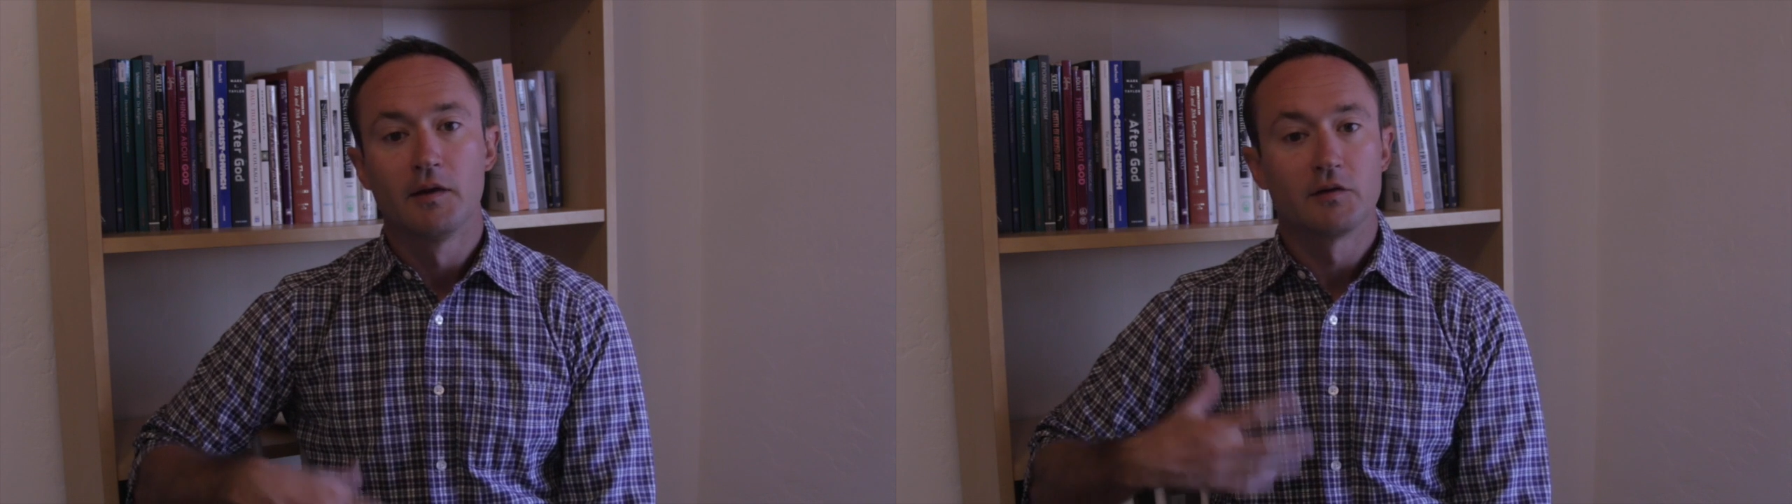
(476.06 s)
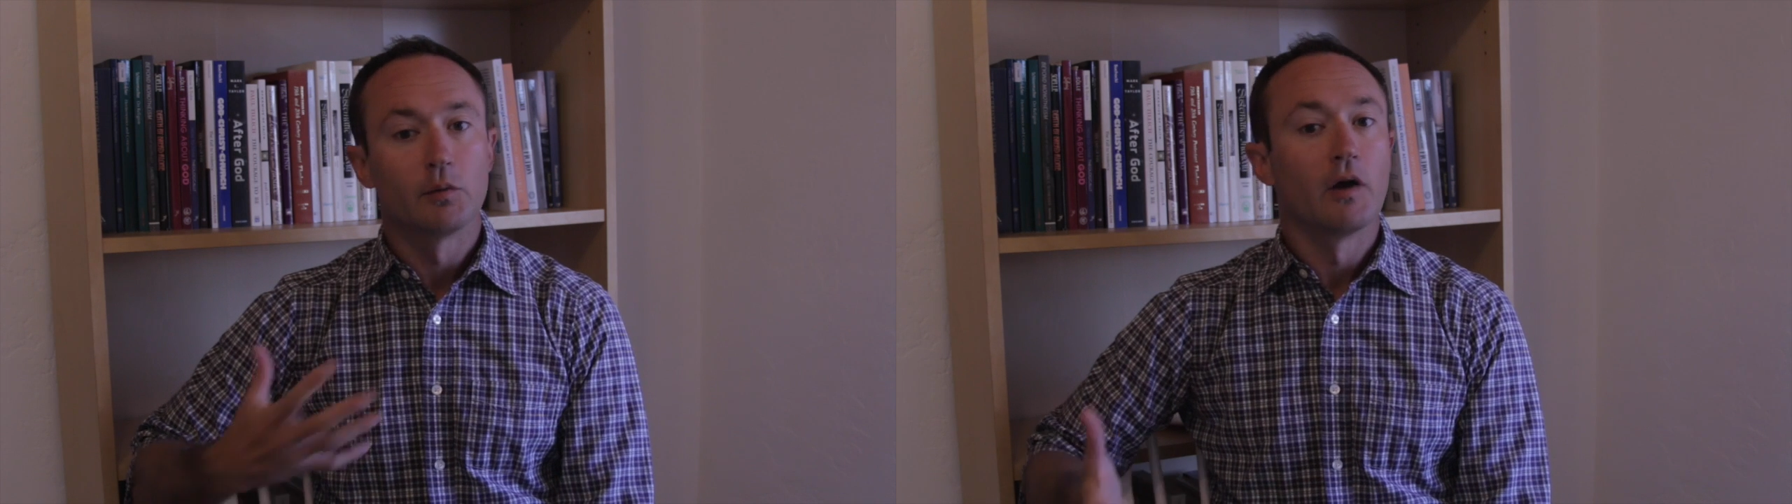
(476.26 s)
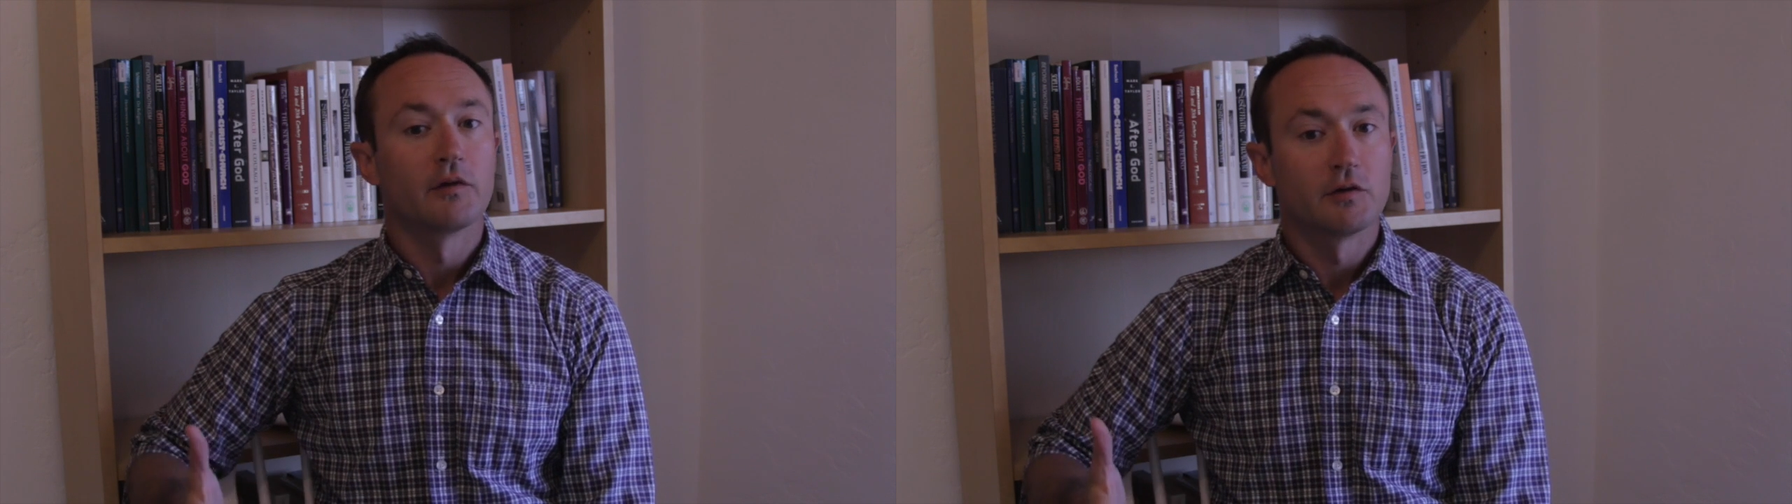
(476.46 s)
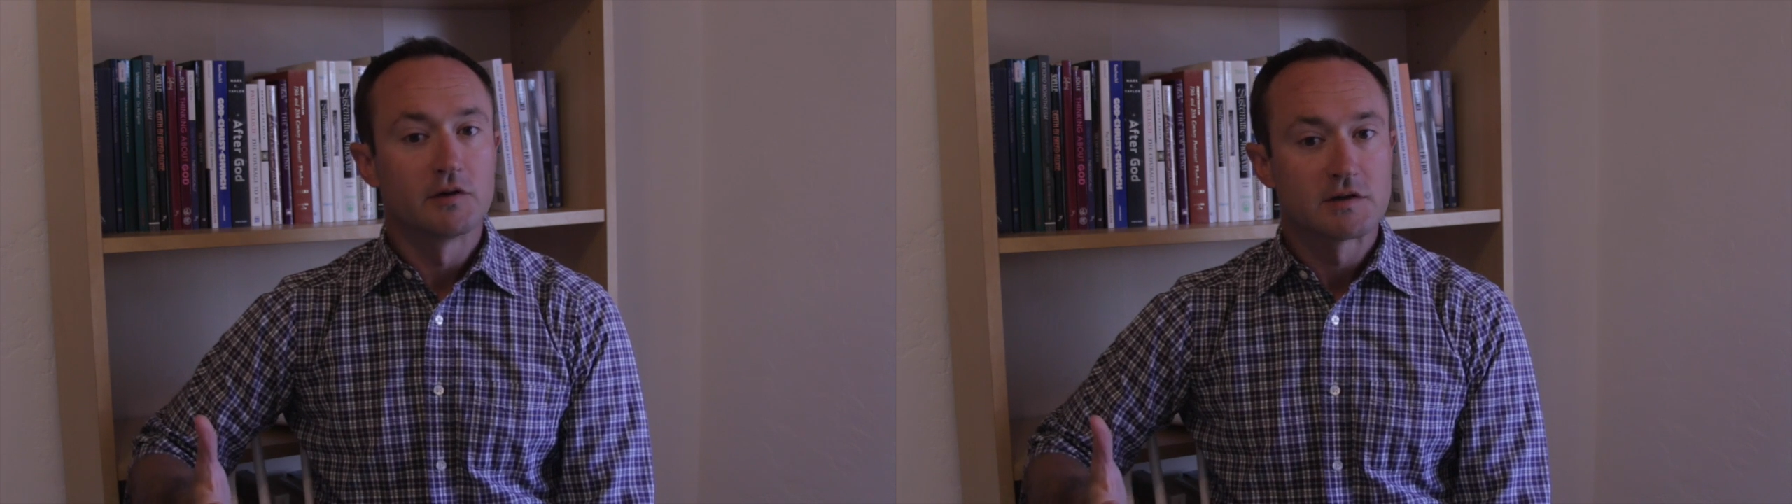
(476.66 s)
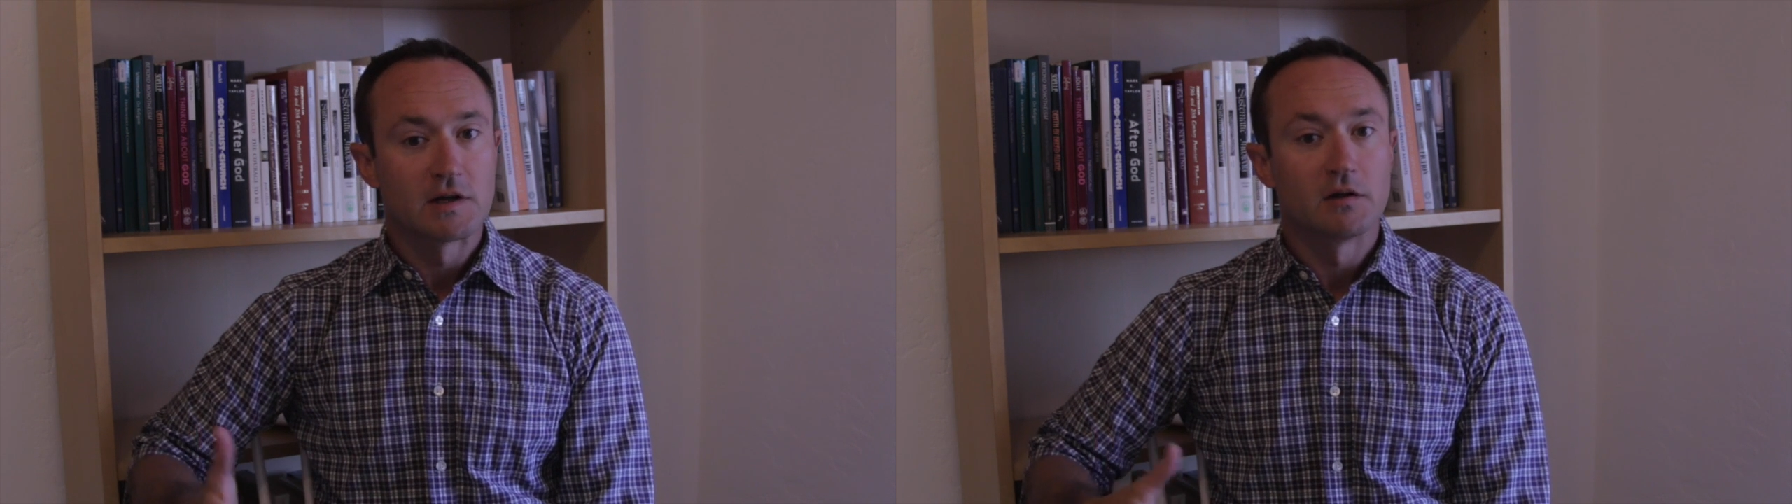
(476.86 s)
So we also
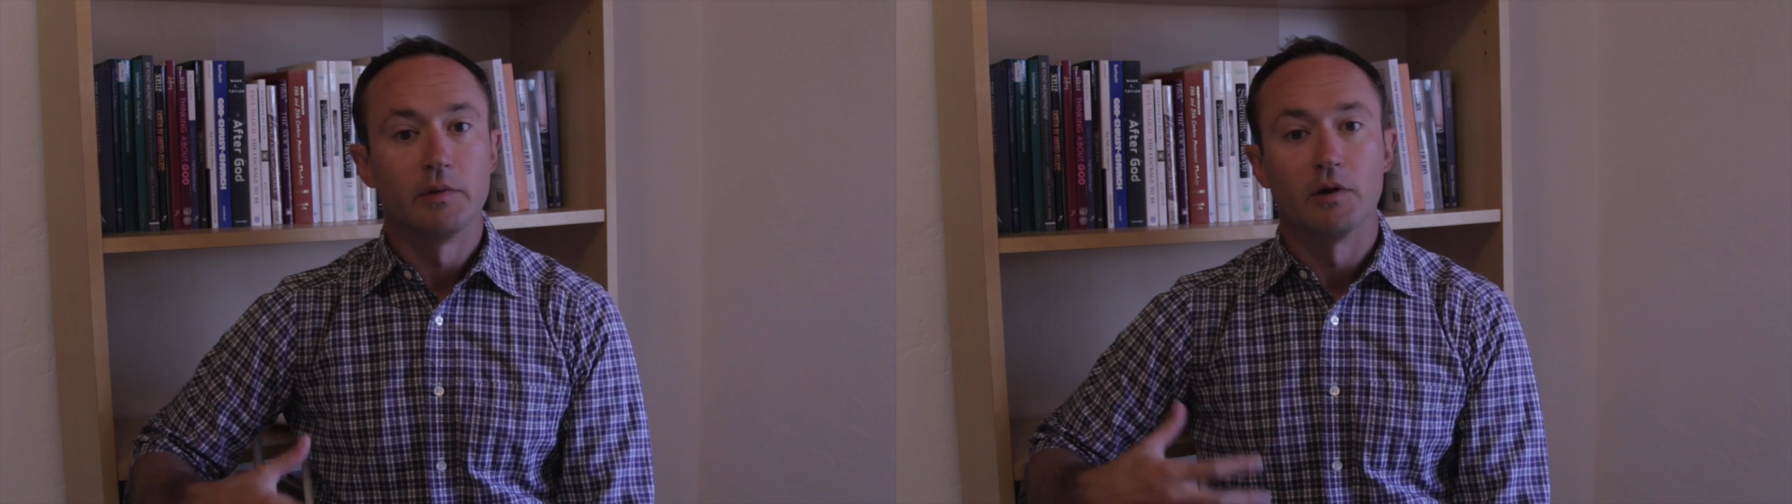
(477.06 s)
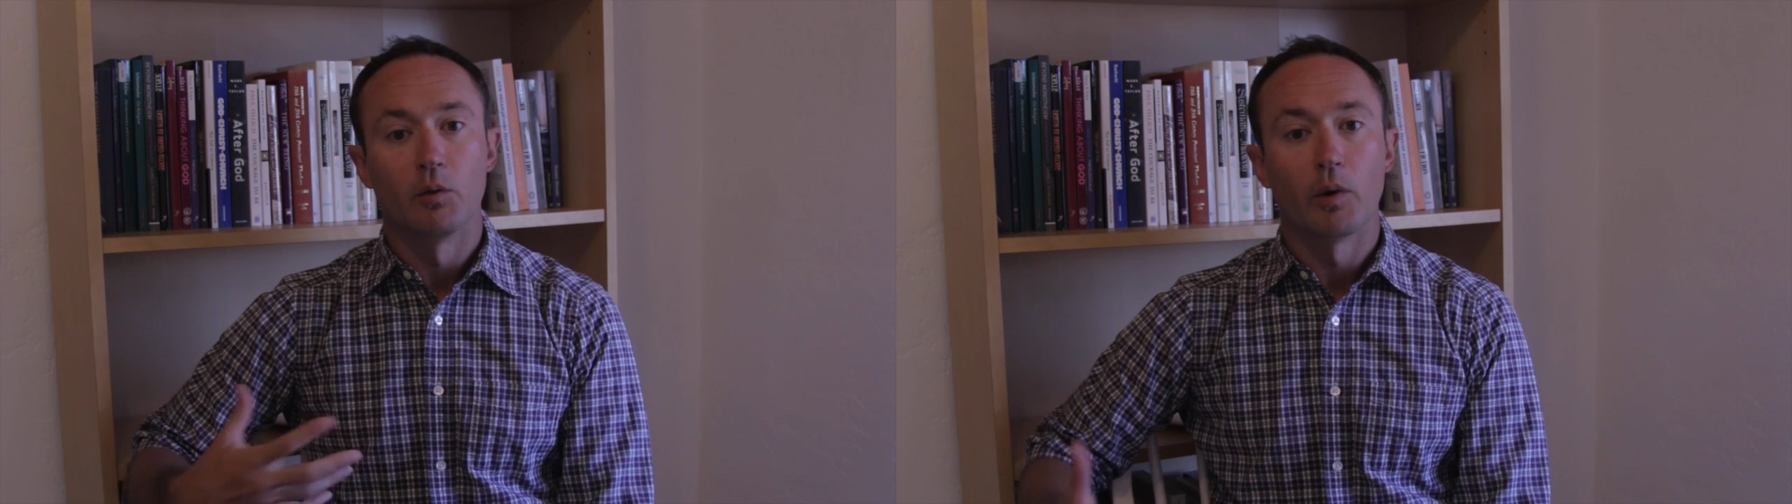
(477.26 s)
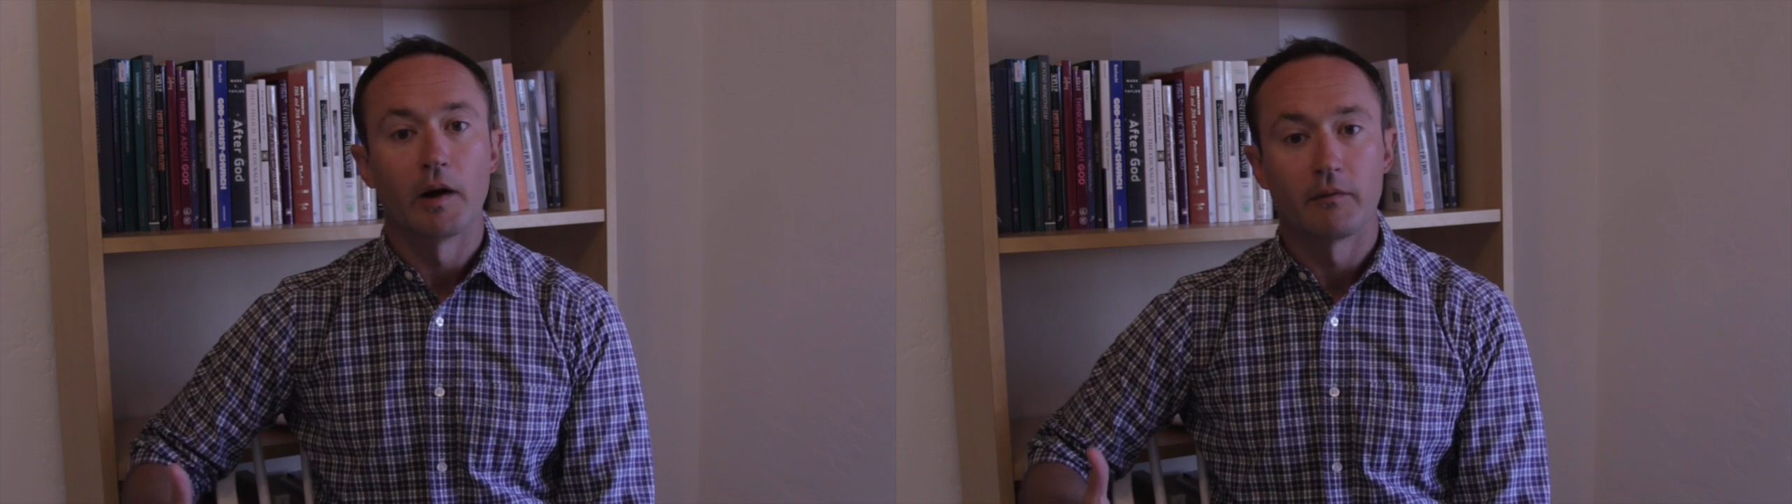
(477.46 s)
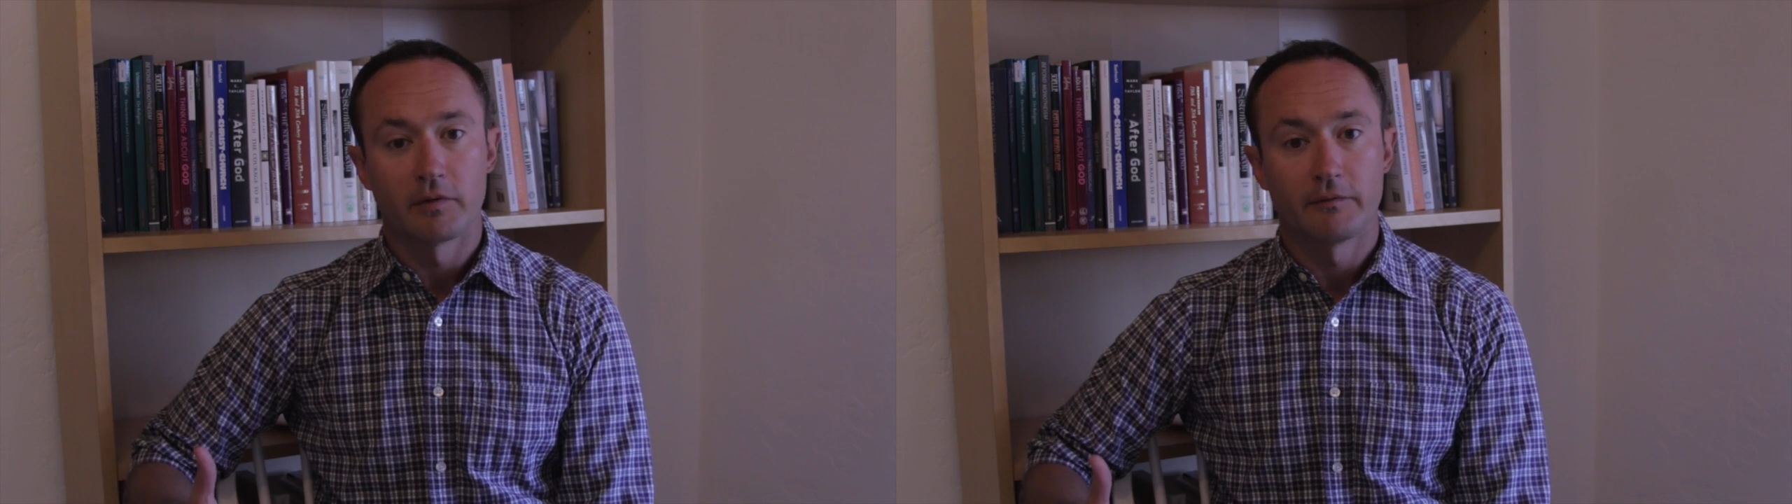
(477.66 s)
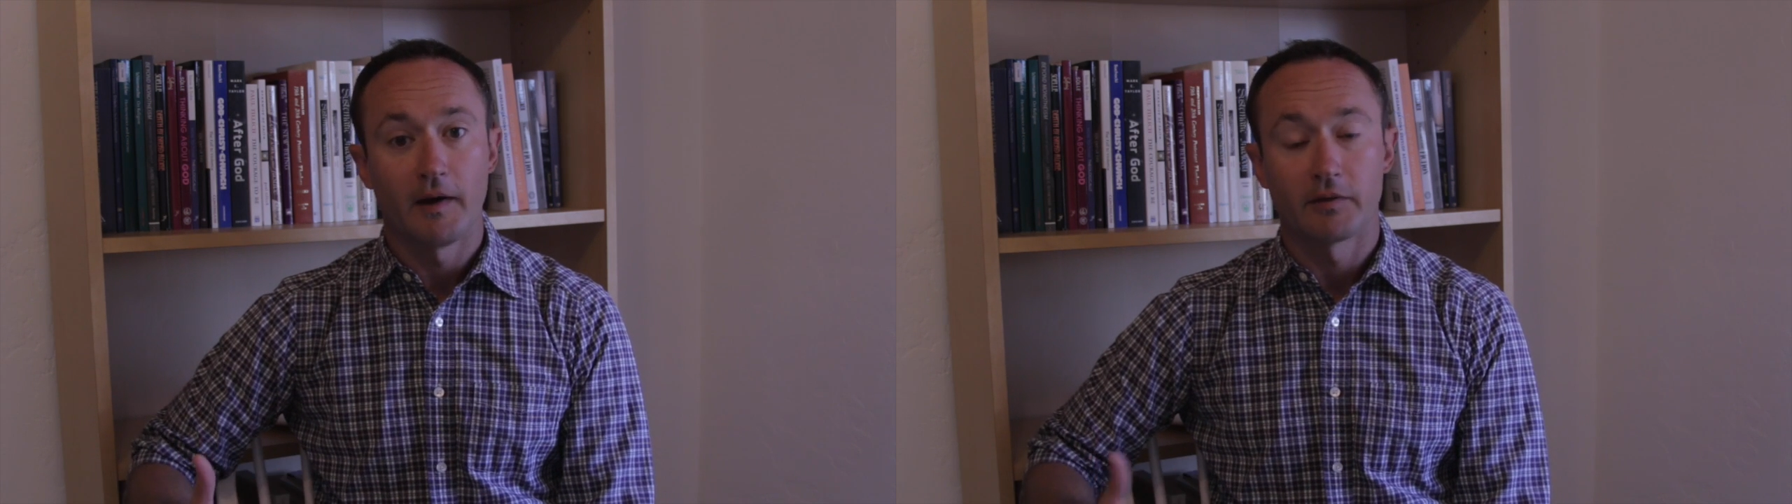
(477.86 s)
just need to be aware of
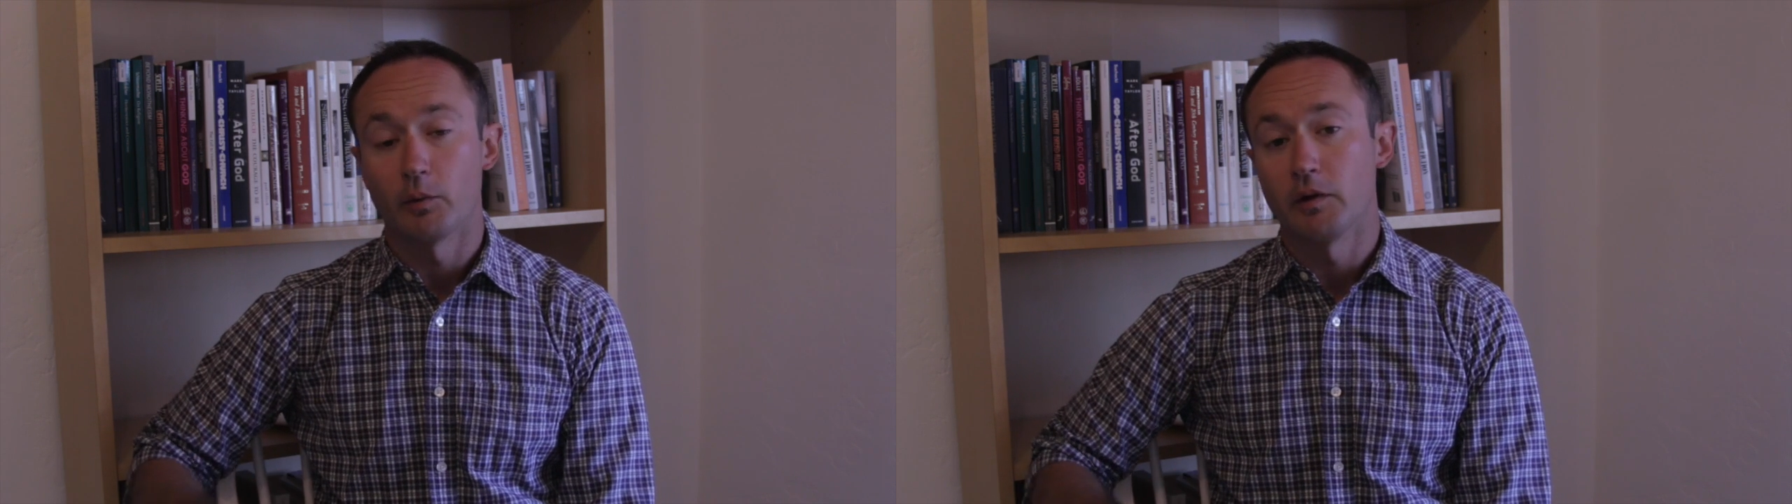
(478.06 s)
the fact that